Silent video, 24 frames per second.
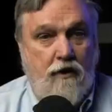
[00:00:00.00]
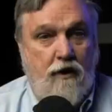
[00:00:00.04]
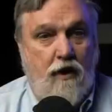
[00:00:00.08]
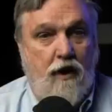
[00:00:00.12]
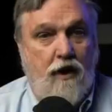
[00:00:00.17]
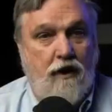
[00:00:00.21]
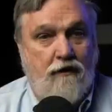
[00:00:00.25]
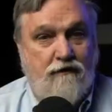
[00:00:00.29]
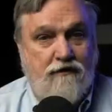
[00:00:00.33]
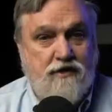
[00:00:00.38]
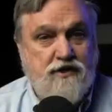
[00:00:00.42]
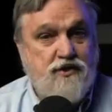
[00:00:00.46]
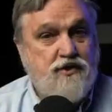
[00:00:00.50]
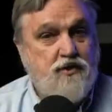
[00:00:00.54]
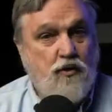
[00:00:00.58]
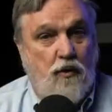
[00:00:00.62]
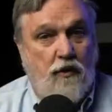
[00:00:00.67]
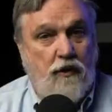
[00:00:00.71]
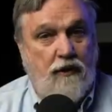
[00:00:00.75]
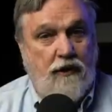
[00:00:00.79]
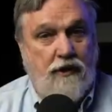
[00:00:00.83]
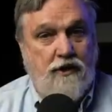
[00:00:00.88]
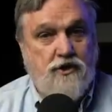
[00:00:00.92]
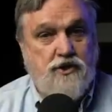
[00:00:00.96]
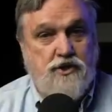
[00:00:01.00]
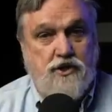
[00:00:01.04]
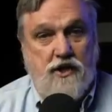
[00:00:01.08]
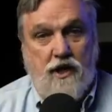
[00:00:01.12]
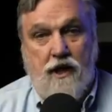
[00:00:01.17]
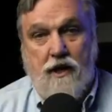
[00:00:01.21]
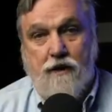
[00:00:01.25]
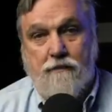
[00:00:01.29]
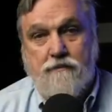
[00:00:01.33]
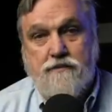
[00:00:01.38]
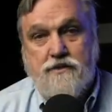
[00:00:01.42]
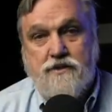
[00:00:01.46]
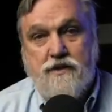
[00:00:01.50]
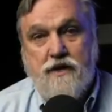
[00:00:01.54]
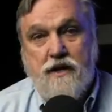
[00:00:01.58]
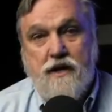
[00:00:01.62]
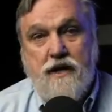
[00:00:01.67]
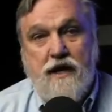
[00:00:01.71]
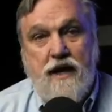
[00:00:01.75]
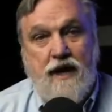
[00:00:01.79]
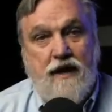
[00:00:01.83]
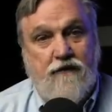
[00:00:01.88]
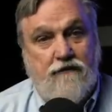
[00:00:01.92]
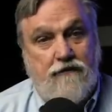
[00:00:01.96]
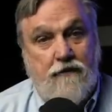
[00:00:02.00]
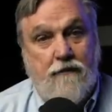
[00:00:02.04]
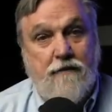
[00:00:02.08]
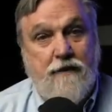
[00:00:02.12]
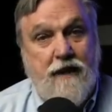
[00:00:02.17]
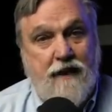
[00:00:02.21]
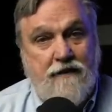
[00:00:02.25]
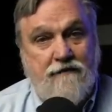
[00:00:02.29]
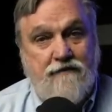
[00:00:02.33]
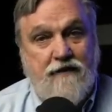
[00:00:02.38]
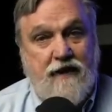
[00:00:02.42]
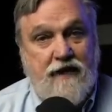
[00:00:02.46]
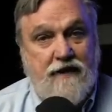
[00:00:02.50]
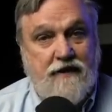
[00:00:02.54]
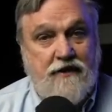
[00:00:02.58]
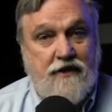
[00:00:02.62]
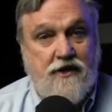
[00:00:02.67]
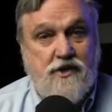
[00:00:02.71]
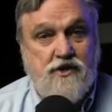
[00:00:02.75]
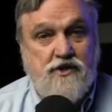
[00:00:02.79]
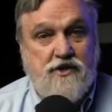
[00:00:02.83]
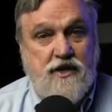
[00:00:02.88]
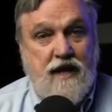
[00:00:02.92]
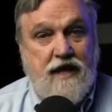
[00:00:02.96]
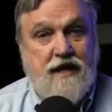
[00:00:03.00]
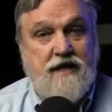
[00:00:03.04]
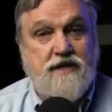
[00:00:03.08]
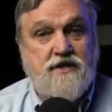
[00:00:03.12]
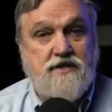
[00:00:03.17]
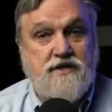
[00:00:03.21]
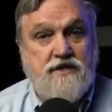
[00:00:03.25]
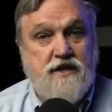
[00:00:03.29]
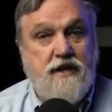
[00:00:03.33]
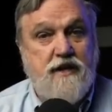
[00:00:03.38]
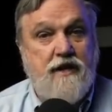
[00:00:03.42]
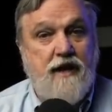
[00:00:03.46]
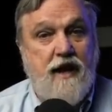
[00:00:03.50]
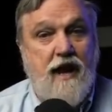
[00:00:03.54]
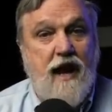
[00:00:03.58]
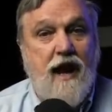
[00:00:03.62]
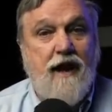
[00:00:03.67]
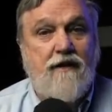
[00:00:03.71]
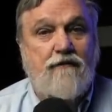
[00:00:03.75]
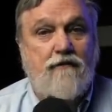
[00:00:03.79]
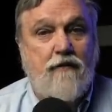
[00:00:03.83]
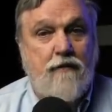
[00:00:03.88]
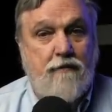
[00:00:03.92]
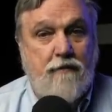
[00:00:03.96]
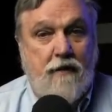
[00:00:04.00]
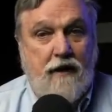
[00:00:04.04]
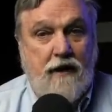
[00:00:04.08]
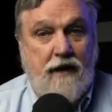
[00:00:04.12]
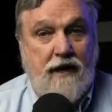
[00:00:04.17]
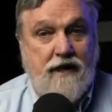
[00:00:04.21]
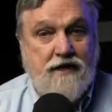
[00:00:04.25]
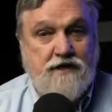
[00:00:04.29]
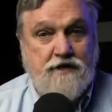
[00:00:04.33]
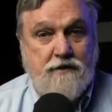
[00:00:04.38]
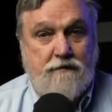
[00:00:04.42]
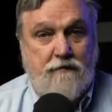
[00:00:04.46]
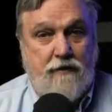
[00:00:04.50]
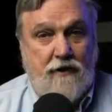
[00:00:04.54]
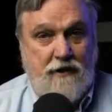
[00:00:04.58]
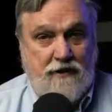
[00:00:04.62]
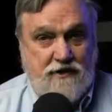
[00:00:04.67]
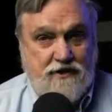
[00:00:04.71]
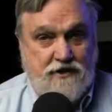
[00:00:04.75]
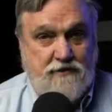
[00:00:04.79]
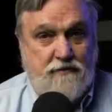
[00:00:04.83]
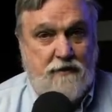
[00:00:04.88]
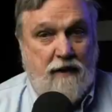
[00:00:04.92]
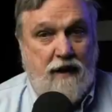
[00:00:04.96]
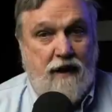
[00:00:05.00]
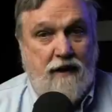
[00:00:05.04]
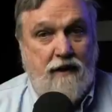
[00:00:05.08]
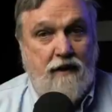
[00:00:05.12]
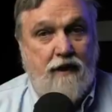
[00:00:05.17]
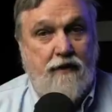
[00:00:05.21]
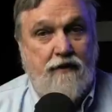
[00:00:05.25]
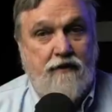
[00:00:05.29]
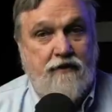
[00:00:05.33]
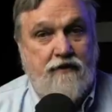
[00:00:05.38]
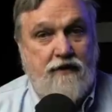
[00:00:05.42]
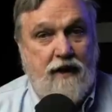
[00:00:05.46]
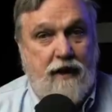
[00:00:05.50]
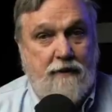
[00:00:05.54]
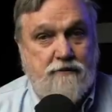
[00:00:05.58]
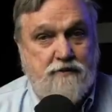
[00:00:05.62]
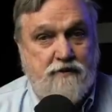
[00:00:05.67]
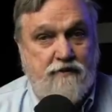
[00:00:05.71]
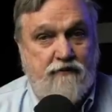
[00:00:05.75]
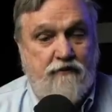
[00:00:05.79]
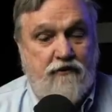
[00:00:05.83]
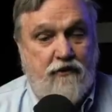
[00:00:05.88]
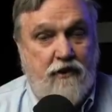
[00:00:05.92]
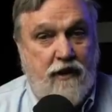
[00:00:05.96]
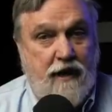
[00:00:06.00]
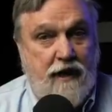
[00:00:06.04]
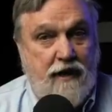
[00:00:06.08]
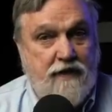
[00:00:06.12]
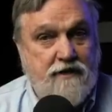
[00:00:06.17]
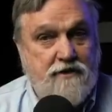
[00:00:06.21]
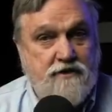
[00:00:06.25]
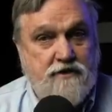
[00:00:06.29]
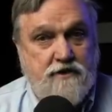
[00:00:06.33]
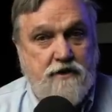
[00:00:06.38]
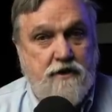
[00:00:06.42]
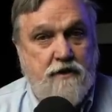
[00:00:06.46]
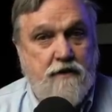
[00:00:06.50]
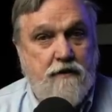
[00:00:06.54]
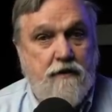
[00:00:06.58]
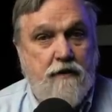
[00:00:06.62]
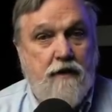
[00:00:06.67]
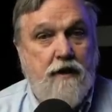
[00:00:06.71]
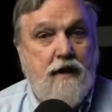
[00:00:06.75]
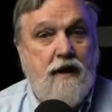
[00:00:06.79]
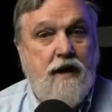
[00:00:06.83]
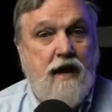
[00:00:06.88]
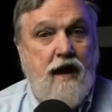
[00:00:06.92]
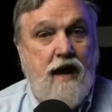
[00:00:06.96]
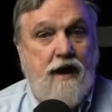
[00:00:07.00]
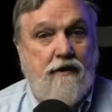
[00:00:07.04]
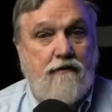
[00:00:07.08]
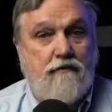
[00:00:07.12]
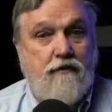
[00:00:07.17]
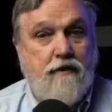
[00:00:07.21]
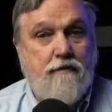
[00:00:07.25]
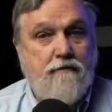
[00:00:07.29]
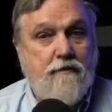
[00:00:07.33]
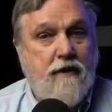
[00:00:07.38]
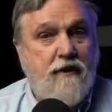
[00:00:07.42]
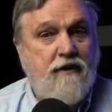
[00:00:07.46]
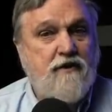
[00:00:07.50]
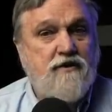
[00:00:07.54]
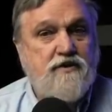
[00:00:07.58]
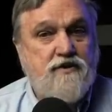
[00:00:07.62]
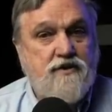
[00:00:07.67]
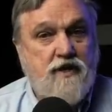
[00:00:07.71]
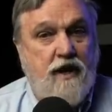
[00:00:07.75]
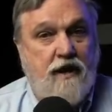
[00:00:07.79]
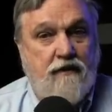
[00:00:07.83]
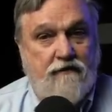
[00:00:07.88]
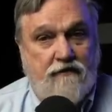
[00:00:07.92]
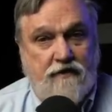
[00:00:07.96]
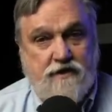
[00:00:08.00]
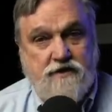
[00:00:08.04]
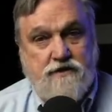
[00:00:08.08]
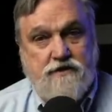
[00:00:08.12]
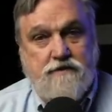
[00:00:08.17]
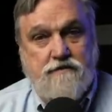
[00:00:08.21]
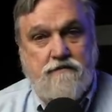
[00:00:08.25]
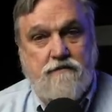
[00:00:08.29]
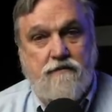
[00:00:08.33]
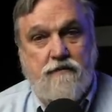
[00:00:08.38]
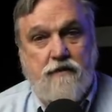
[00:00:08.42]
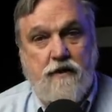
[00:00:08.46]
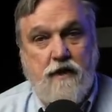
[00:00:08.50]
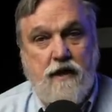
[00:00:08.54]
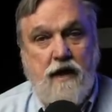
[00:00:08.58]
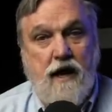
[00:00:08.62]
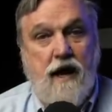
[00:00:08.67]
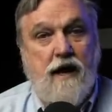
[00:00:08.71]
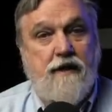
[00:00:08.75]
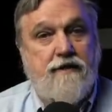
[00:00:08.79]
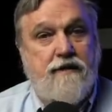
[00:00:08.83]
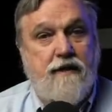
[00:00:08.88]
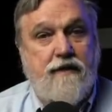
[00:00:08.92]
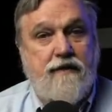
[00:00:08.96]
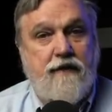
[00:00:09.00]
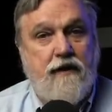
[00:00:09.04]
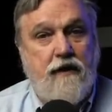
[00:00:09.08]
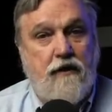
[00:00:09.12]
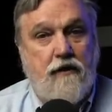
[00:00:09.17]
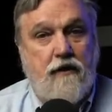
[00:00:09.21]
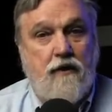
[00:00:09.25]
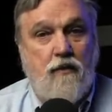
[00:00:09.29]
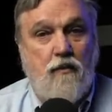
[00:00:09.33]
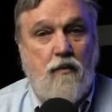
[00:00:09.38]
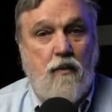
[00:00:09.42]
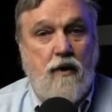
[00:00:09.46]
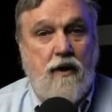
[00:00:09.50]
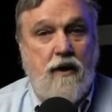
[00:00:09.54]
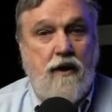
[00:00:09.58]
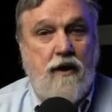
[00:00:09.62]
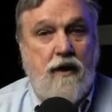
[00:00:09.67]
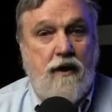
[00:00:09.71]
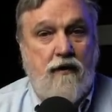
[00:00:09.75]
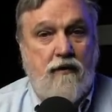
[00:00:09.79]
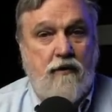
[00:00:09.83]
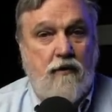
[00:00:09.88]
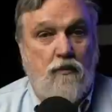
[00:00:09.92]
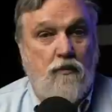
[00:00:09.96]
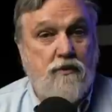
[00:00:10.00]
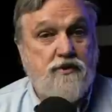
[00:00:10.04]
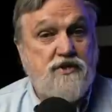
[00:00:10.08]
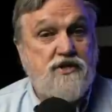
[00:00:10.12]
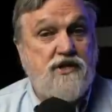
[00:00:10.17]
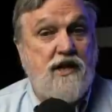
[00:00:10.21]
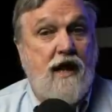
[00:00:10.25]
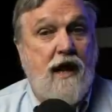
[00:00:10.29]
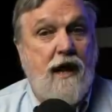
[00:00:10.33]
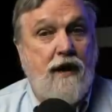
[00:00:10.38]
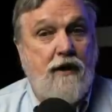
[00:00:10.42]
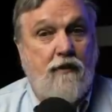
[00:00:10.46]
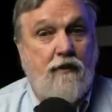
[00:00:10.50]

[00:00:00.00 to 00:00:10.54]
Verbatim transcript: all of us toiling schlubs, and from that vantage, they can see that everybody has a bald spot on the tops of their heads, every mother's son of us. And then they look at one another with sly